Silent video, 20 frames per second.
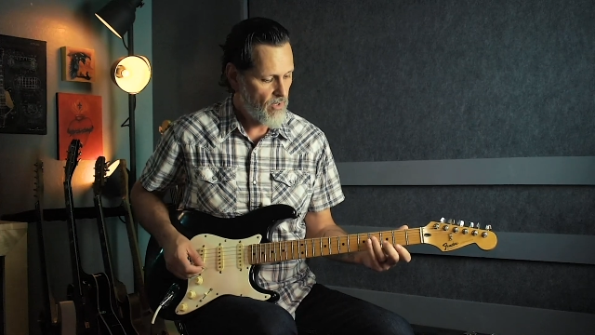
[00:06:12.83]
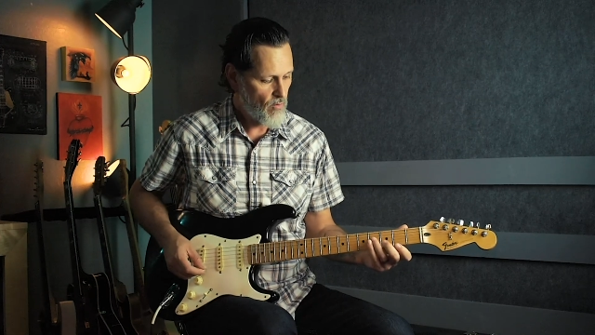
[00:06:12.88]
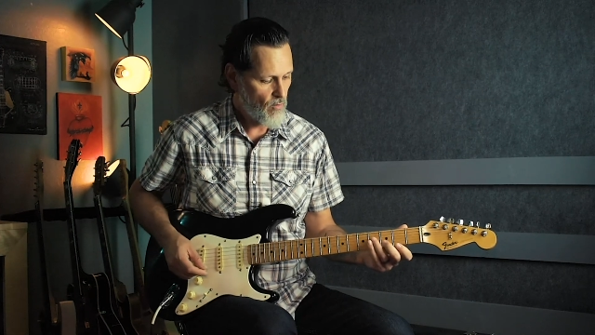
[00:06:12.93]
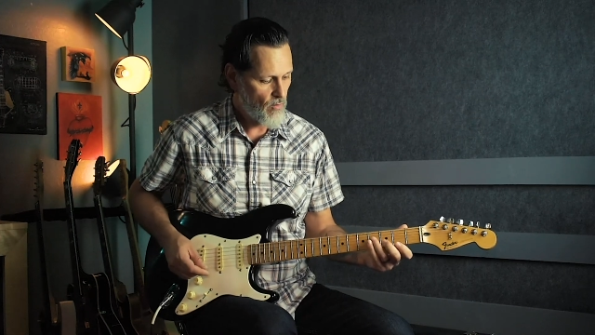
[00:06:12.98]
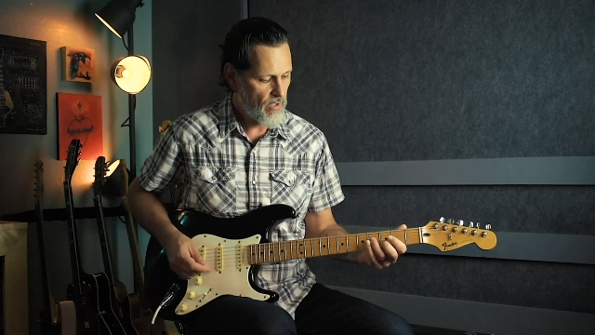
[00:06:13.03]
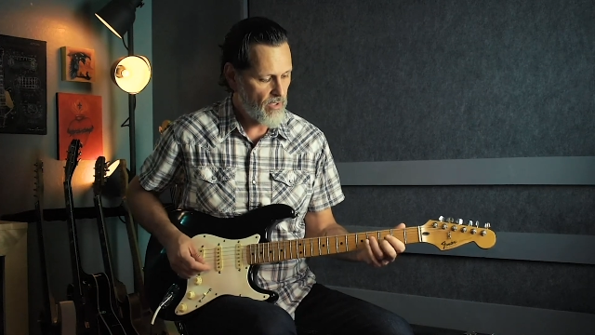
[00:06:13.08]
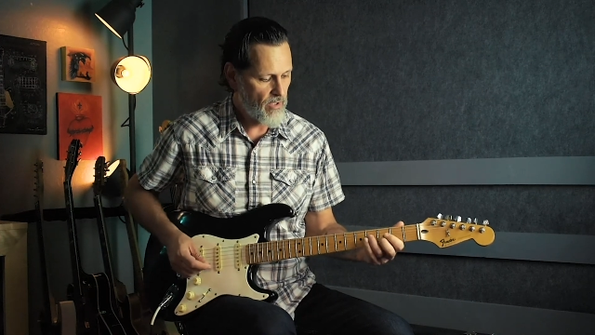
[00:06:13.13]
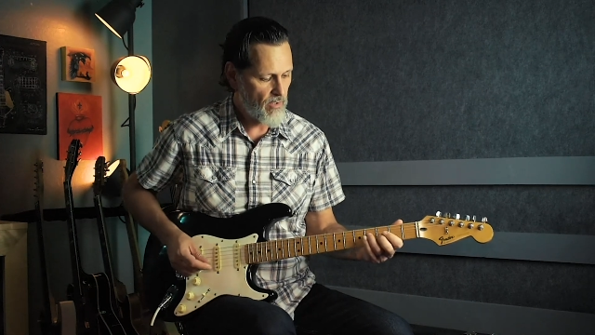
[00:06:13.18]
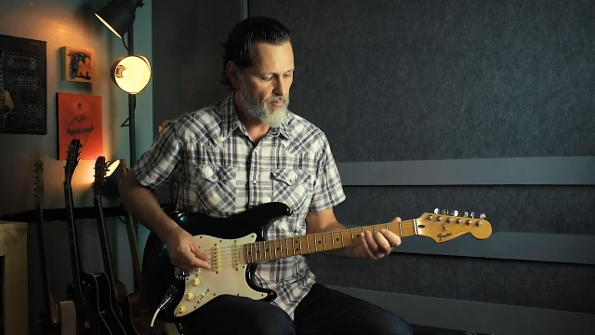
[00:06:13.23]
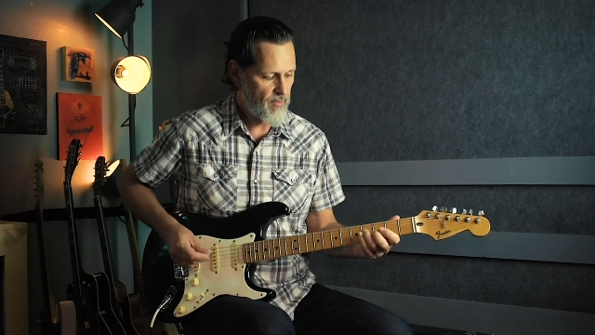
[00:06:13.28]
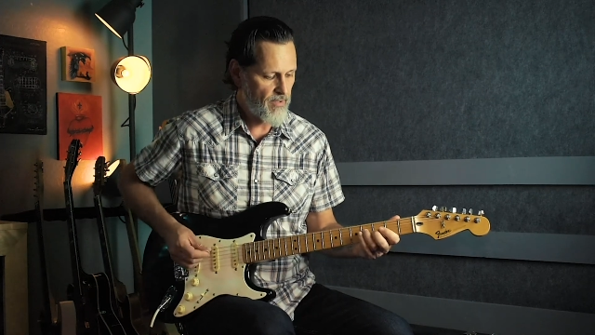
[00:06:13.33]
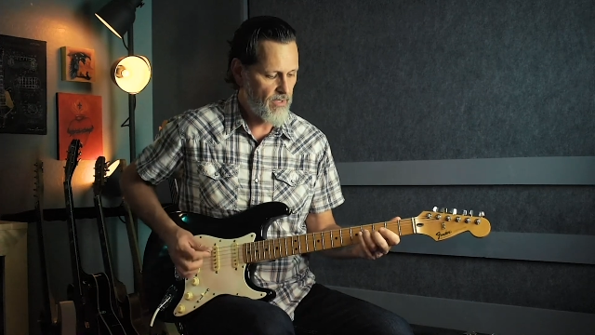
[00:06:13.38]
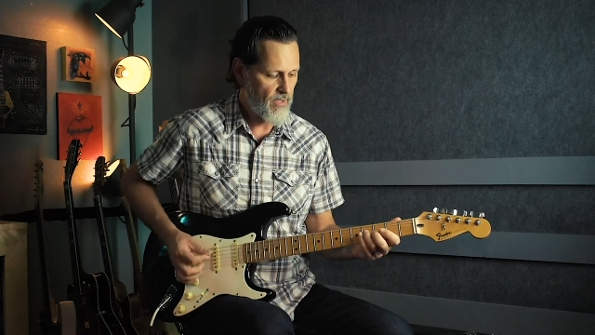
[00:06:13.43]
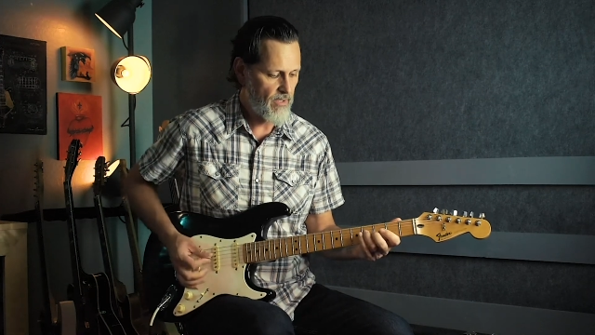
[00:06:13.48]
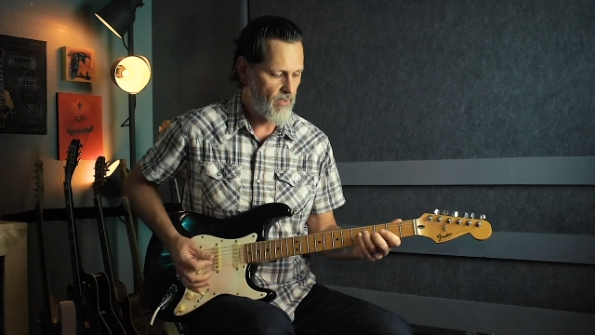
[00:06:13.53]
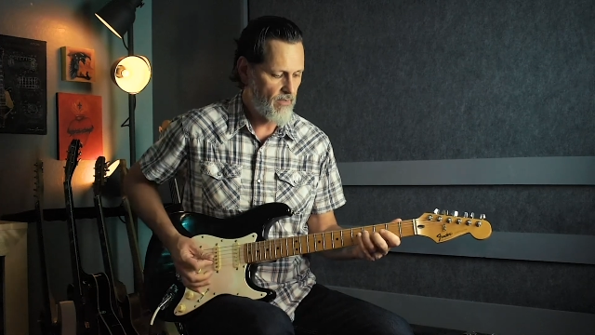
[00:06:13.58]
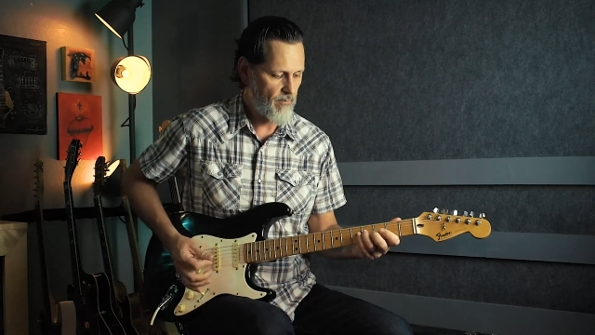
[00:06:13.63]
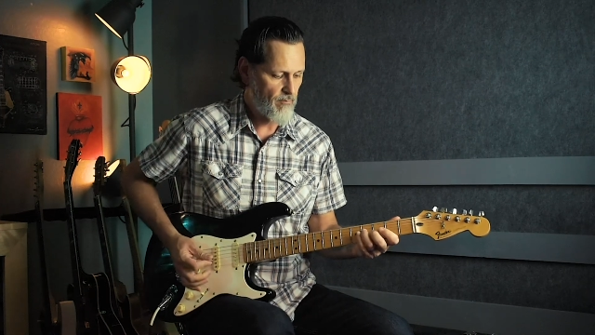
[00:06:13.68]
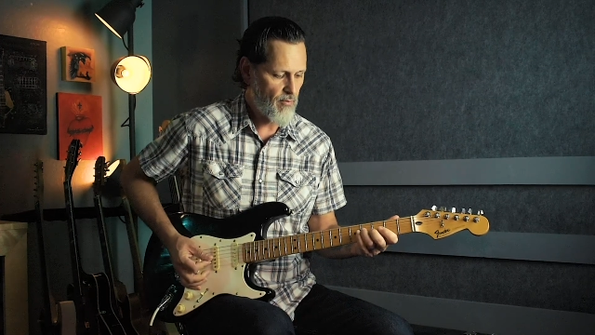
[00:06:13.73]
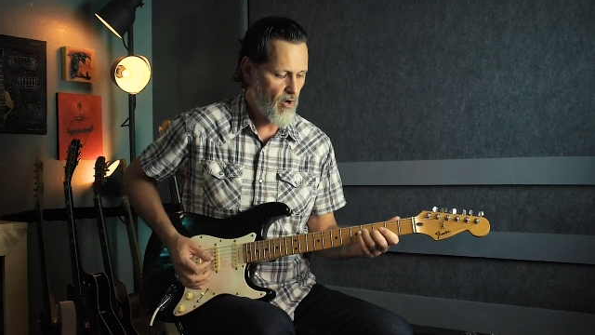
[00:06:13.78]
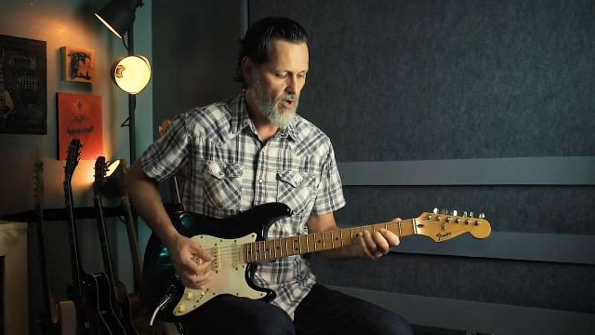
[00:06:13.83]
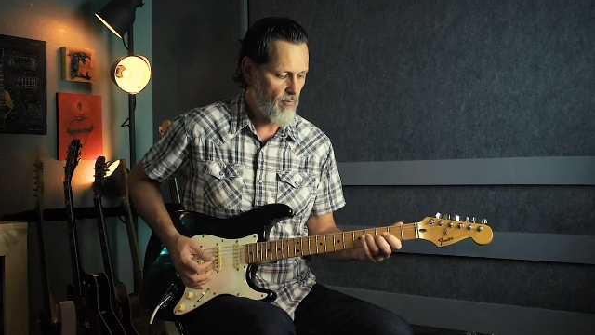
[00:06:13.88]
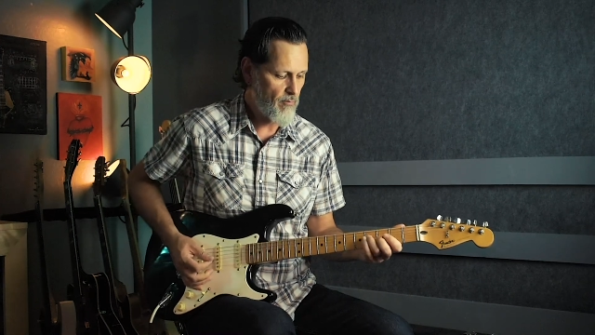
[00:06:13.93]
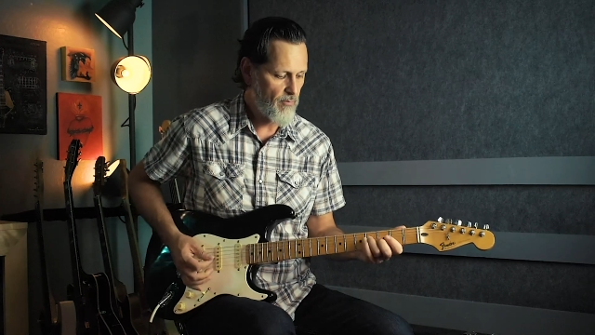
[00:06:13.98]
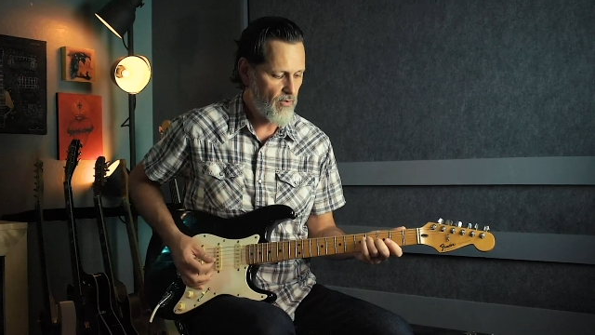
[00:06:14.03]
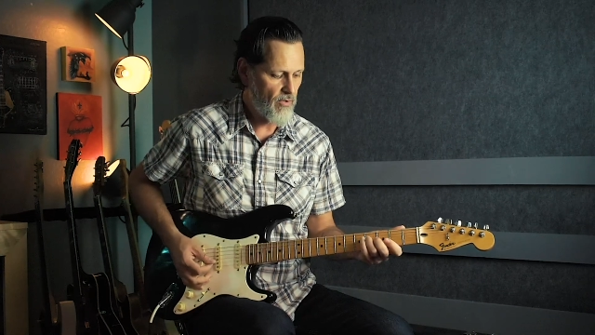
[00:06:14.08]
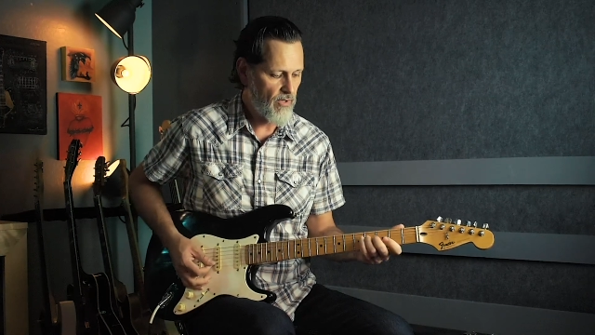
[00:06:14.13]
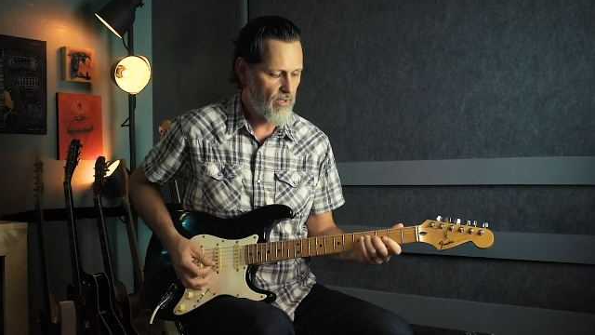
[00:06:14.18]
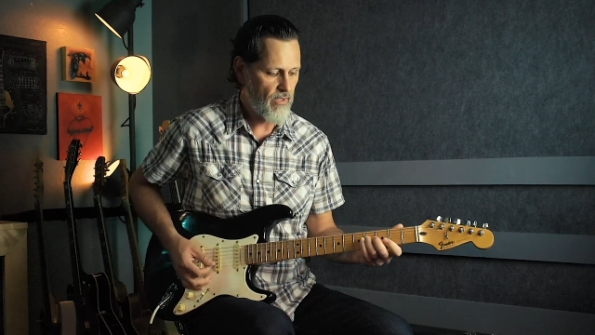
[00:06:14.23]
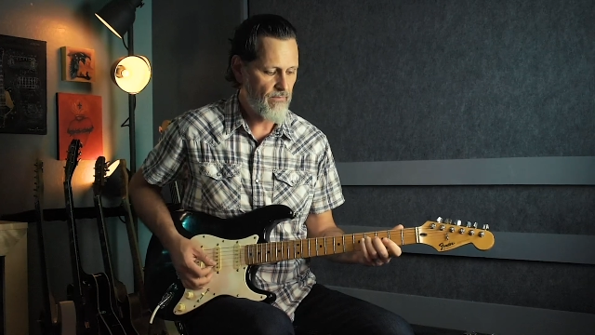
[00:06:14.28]
We're going to be palm
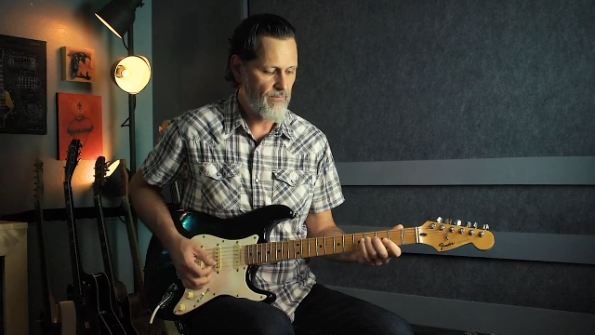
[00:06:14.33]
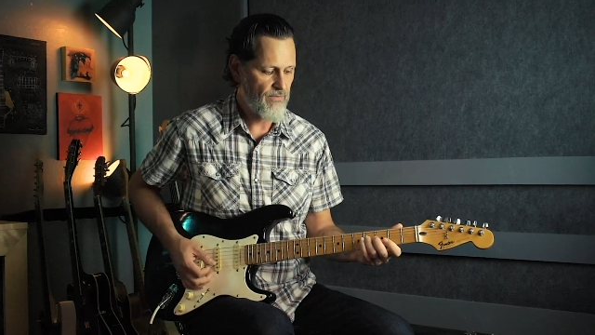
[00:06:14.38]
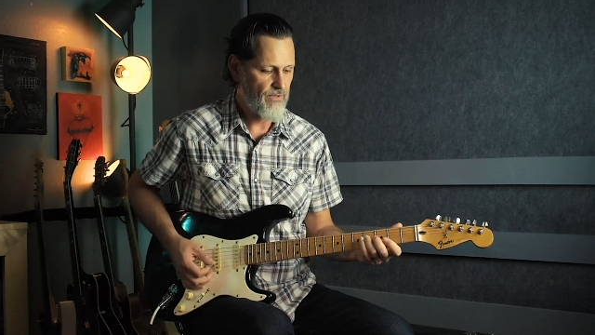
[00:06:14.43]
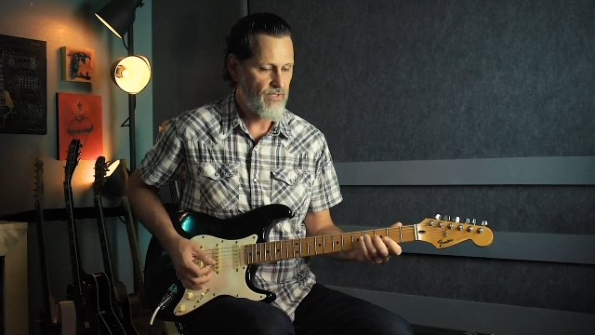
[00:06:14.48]
muting